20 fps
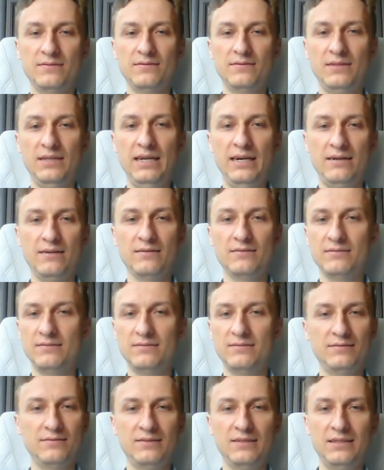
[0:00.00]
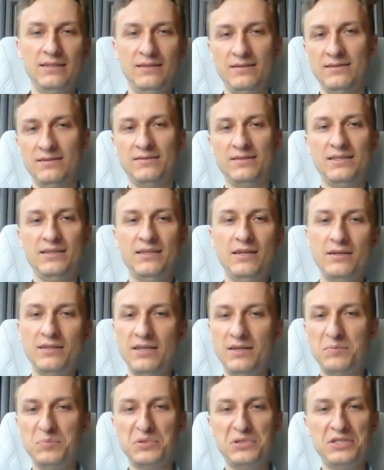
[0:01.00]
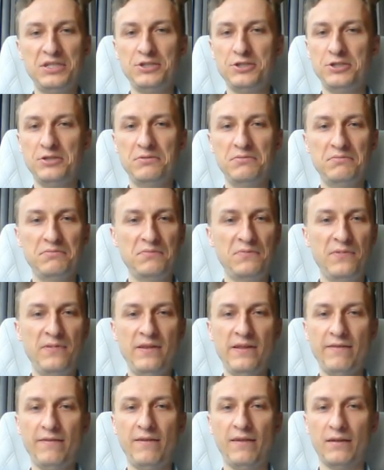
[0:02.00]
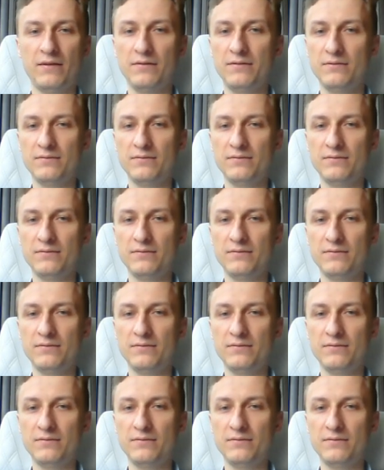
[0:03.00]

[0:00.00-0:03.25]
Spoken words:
Yeah, starting position, nothing.